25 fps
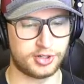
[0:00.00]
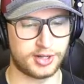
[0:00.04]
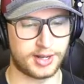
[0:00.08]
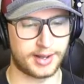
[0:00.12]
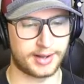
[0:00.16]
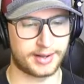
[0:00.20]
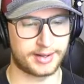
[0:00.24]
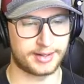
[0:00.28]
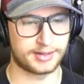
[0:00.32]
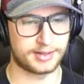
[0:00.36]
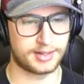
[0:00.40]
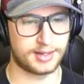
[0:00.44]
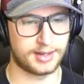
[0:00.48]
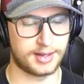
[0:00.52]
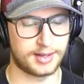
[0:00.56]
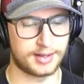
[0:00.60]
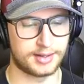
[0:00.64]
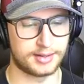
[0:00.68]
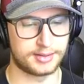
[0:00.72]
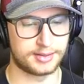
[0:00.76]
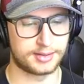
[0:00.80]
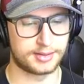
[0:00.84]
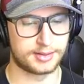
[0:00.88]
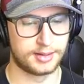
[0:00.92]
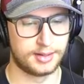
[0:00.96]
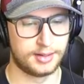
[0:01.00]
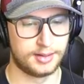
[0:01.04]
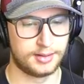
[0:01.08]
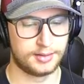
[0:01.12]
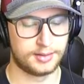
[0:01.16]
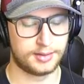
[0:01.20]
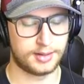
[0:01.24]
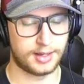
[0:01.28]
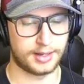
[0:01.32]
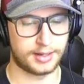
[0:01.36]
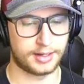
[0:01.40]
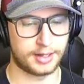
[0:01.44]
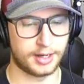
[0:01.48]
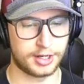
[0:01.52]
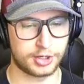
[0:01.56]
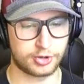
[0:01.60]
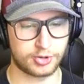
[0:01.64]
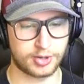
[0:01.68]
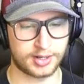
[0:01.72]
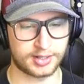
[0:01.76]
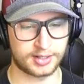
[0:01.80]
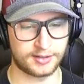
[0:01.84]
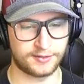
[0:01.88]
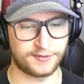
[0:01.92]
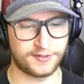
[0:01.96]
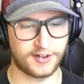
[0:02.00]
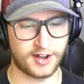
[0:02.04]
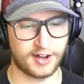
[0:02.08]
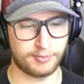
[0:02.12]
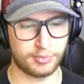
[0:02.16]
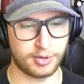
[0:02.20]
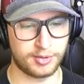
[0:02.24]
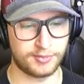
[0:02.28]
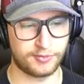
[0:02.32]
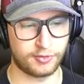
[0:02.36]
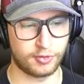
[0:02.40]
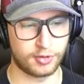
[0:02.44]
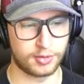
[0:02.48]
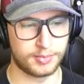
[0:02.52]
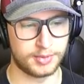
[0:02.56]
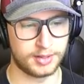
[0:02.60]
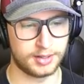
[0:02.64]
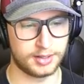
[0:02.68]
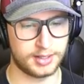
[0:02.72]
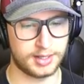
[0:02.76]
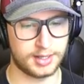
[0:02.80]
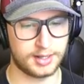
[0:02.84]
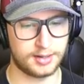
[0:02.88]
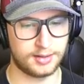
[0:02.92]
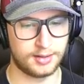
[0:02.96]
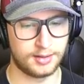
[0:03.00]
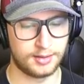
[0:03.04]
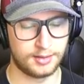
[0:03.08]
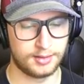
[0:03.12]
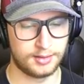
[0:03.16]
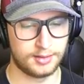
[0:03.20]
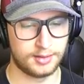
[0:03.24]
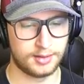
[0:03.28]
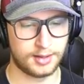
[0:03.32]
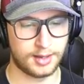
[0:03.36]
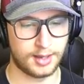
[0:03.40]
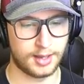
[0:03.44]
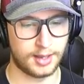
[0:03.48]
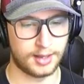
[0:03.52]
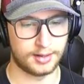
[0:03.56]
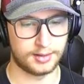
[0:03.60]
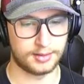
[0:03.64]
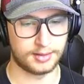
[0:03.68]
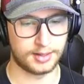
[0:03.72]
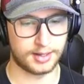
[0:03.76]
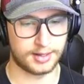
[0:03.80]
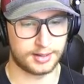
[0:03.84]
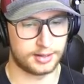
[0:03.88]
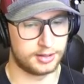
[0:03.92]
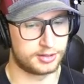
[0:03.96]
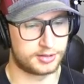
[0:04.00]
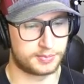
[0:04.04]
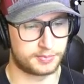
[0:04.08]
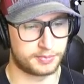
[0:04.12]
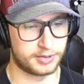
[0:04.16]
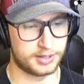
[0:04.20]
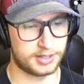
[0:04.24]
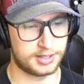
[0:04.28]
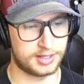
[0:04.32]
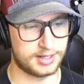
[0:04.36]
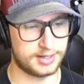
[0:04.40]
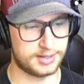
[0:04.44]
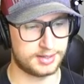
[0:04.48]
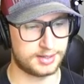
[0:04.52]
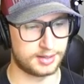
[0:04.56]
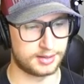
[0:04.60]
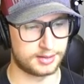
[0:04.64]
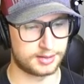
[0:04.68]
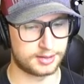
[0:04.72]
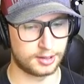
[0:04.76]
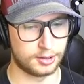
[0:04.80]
Jackets. He has a contract of 5.4 million, and yeah, he looks pretty decent.